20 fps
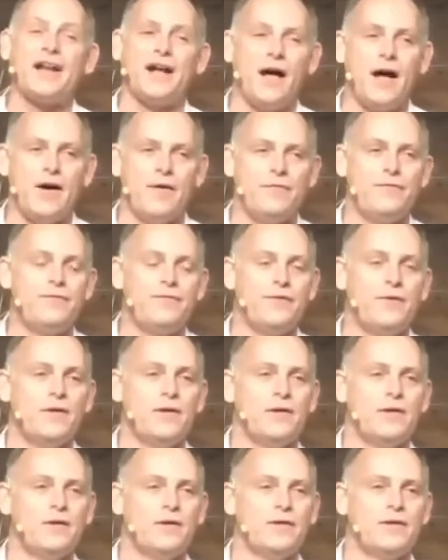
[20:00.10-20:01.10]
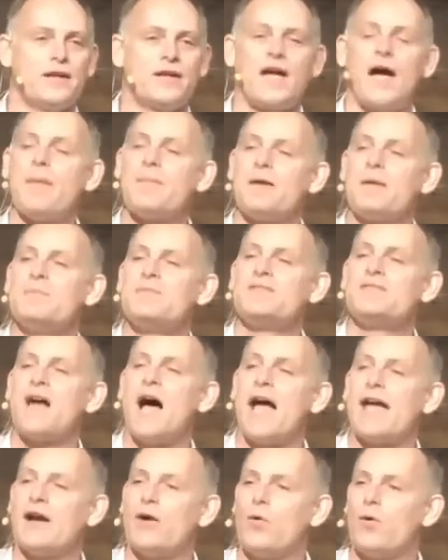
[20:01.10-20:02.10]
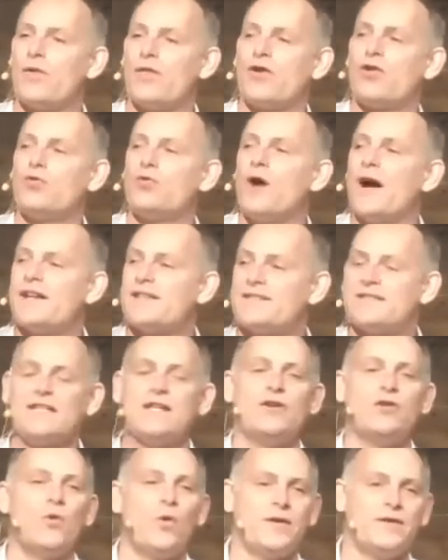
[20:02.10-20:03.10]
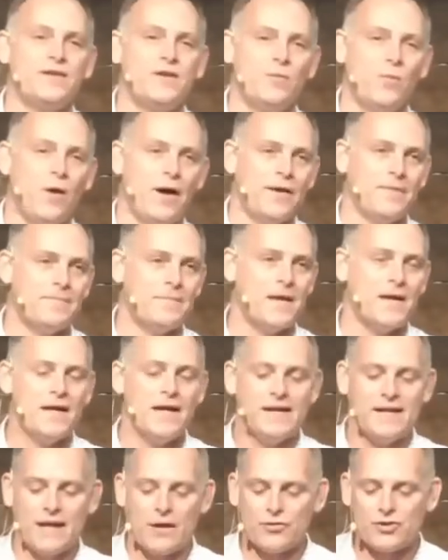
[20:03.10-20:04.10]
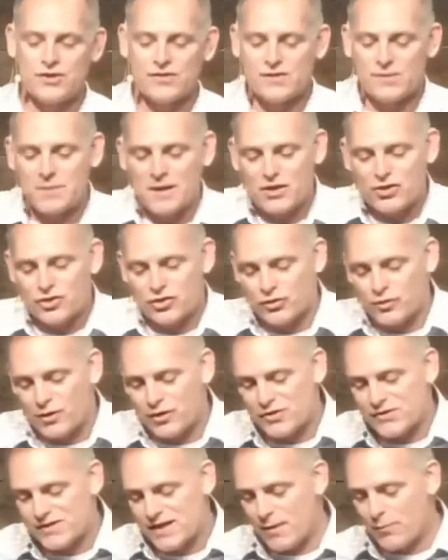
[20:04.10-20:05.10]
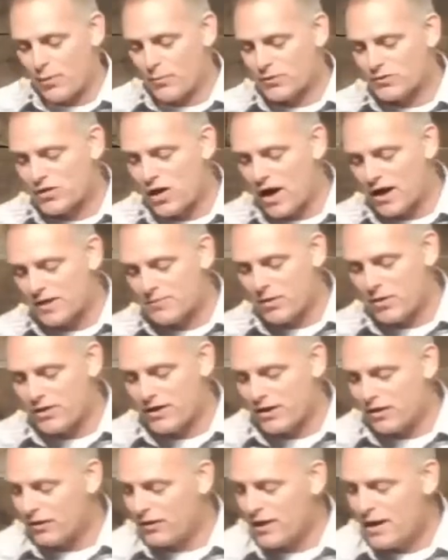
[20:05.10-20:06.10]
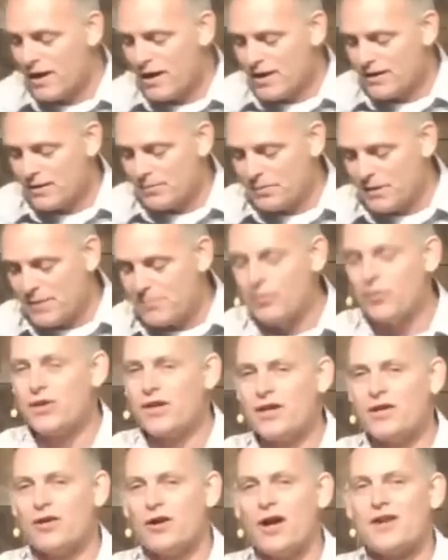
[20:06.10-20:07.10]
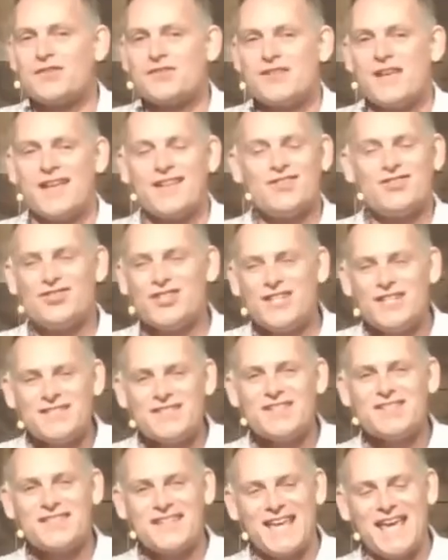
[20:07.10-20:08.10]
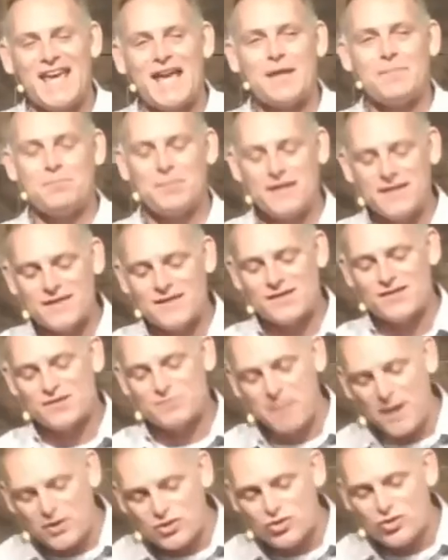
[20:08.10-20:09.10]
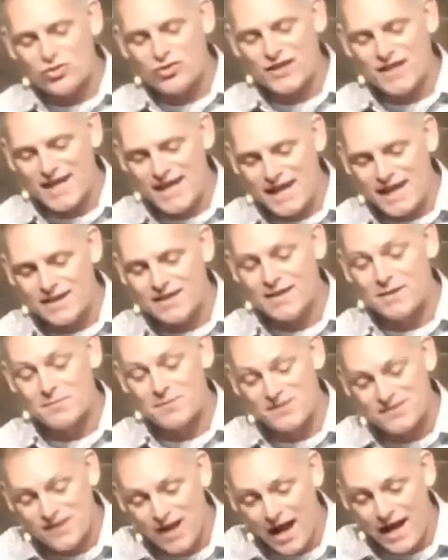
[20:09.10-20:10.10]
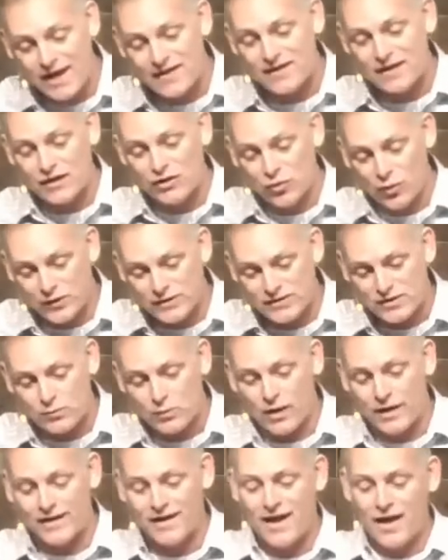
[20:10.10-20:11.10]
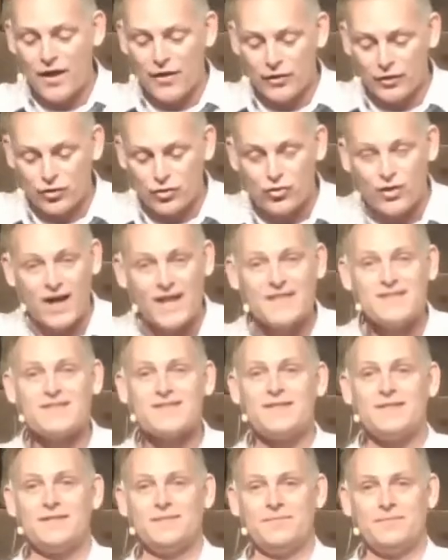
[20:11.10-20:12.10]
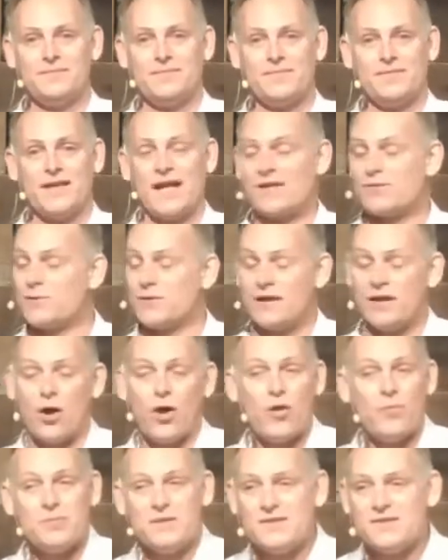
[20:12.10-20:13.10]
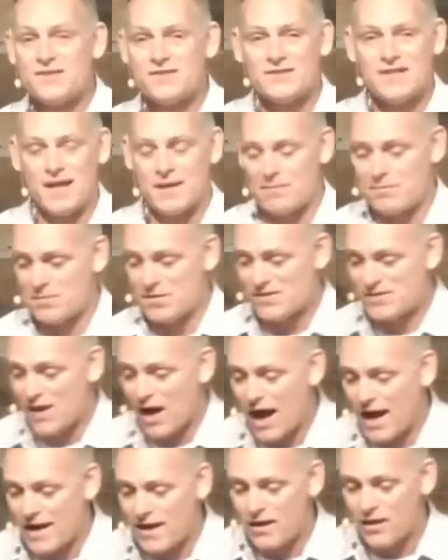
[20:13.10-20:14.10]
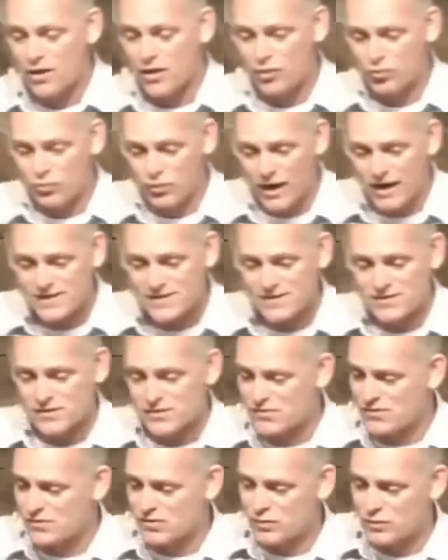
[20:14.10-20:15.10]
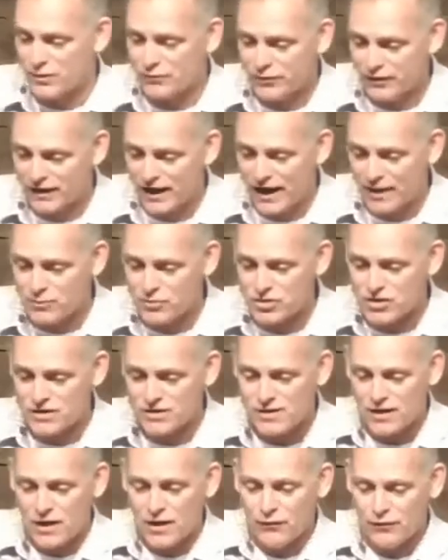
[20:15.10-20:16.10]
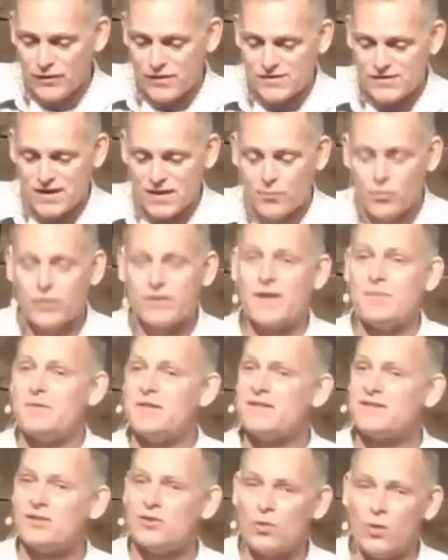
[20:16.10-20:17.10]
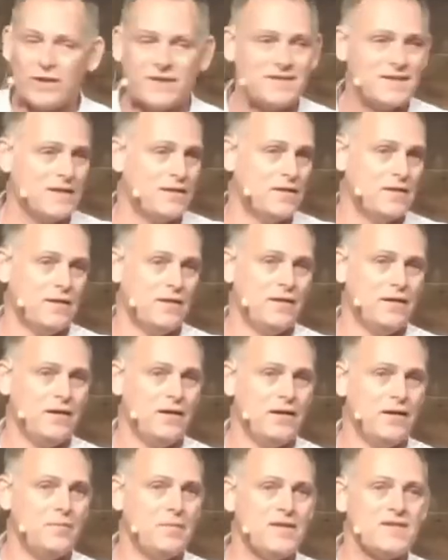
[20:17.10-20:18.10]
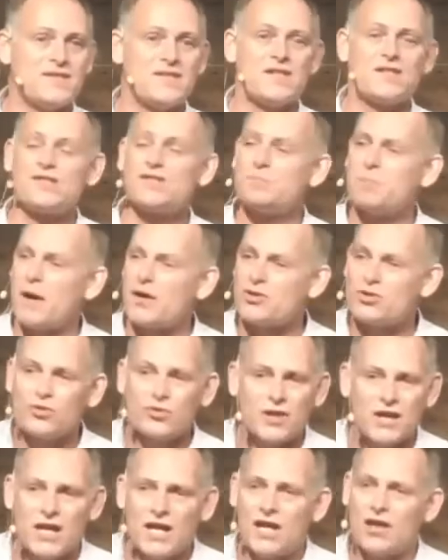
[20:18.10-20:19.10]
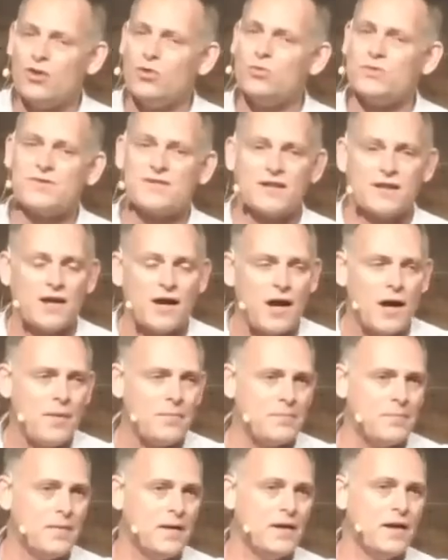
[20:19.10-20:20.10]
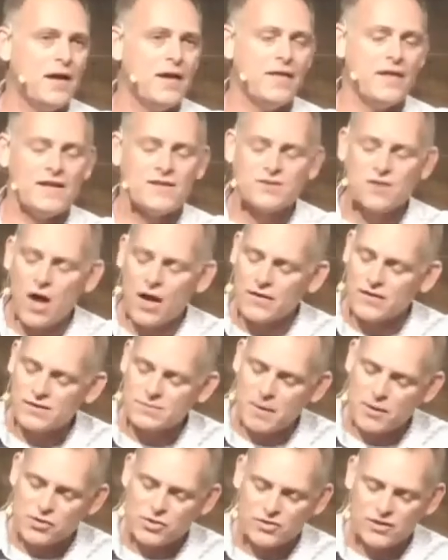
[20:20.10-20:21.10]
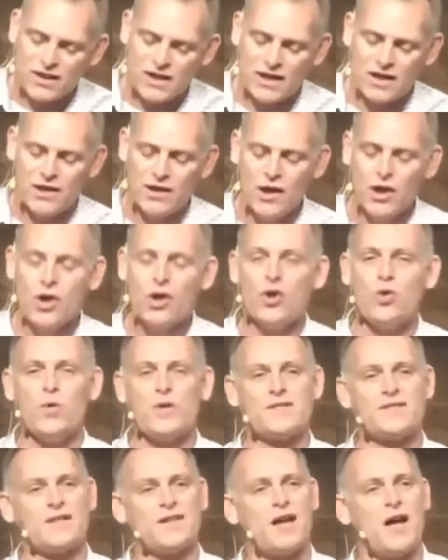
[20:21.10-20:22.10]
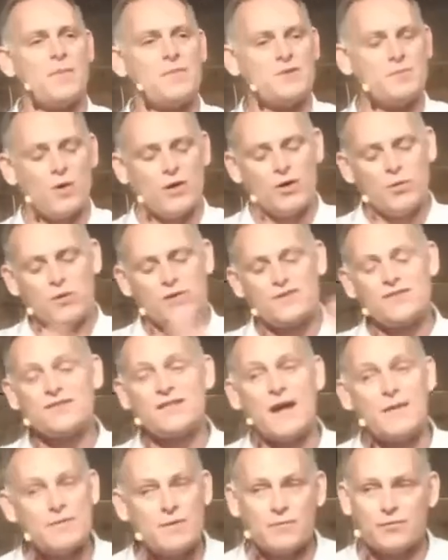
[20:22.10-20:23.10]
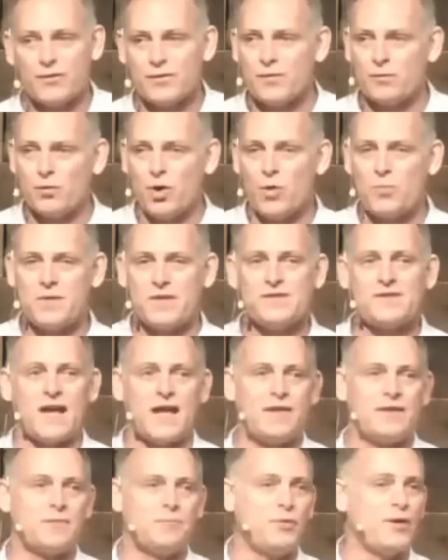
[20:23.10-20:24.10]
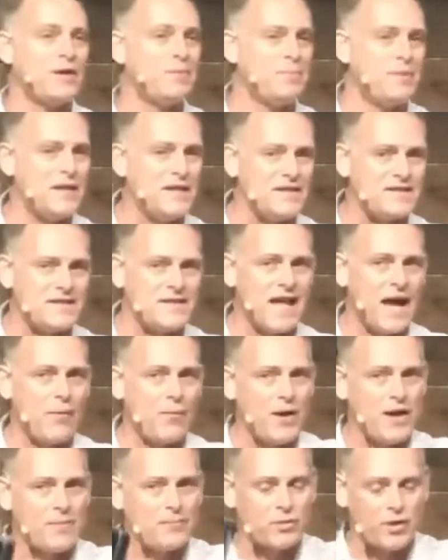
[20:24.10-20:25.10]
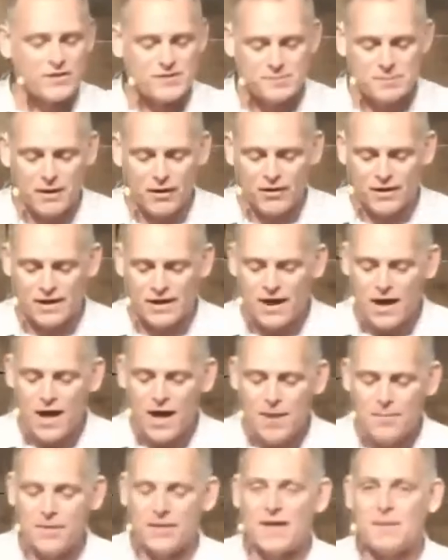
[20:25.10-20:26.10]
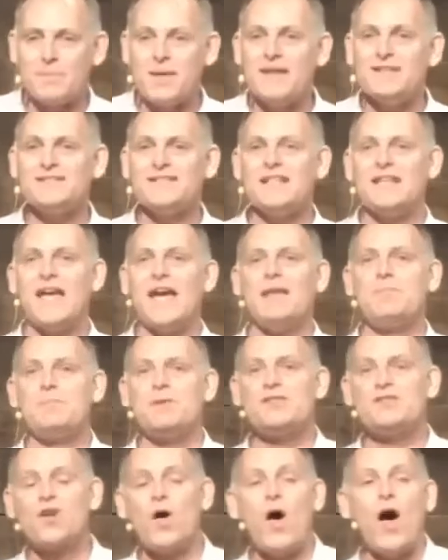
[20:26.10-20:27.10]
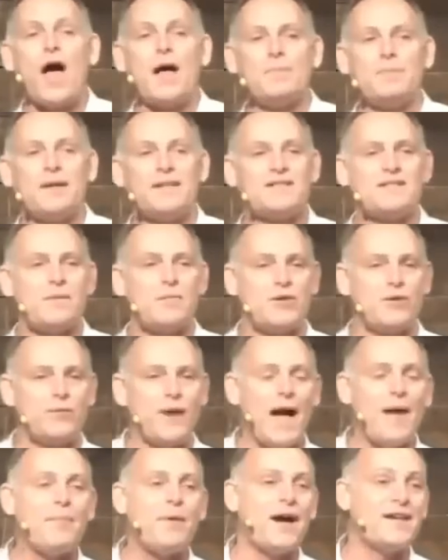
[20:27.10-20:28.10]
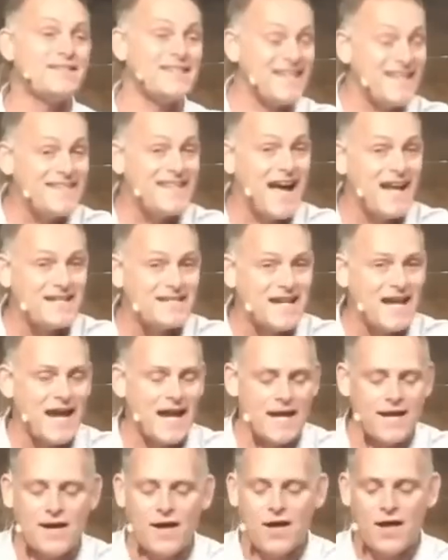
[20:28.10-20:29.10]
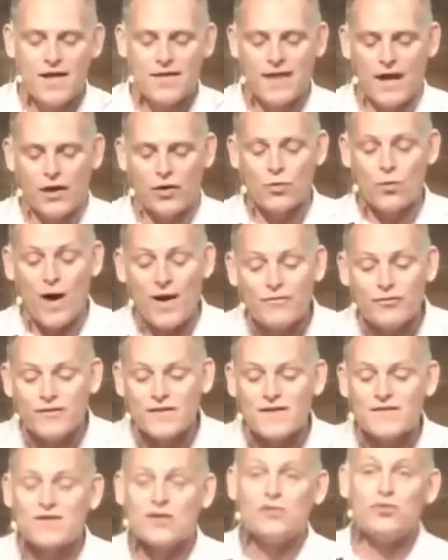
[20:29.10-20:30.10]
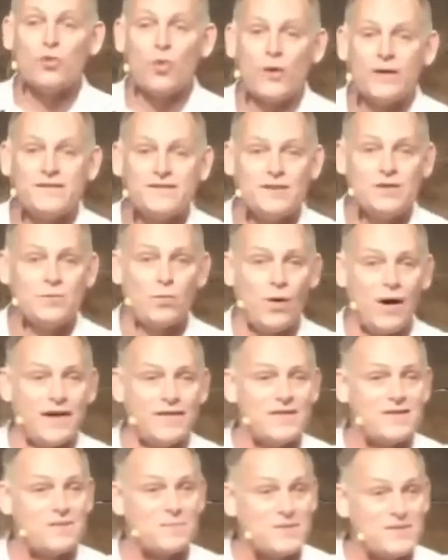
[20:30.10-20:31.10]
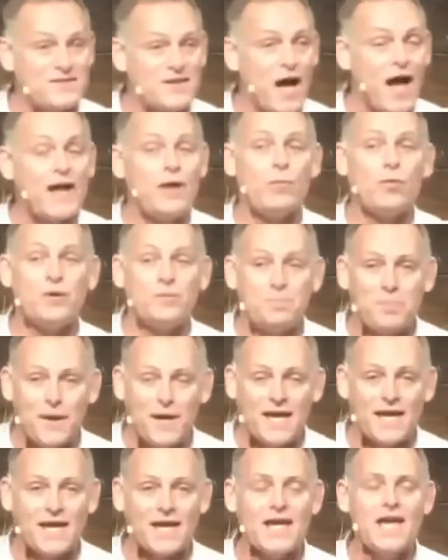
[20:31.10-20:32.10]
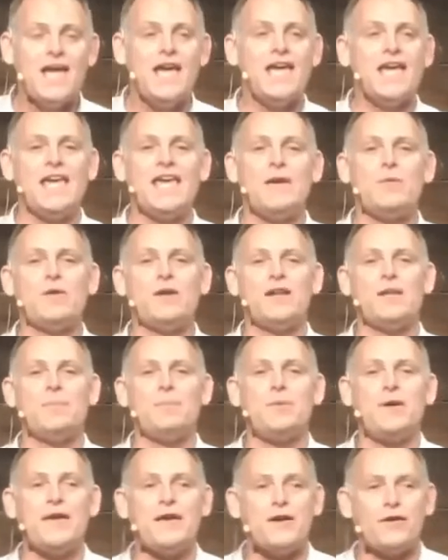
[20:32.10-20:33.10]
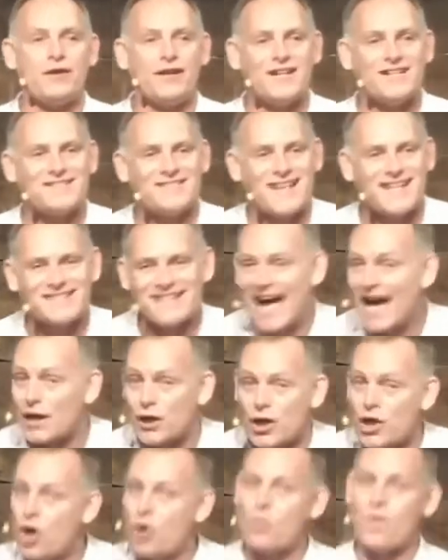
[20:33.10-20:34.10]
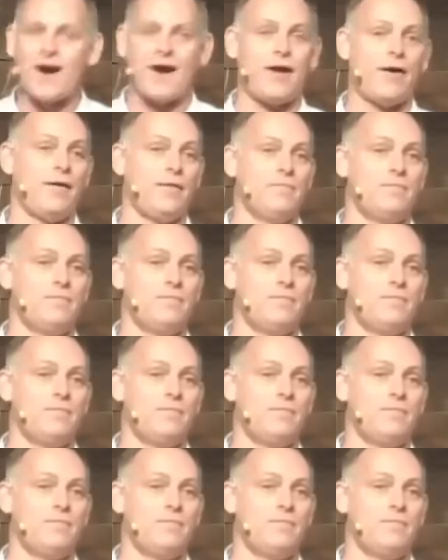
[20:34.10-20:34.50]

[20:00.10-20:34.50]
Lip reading: of the coming Messiah or the Christ, the anointed one. Now, just to make sure you understand what we're talking about here, the people here are saying Jesus can't be the special king, the Messiah, the anointed one, the Christ. That's what all means the same. Messiah, Christ, just two different languages for the same word that means anointed. It means the special king who is to come. They saw the special king who was to come as one who would save them from the Romans and bring peace in that way and prosperity. But they basically had been taught by some of the rabbis in that day that whoever this anointed one, this Messiah would be, he would appear in a sense out of nowhere.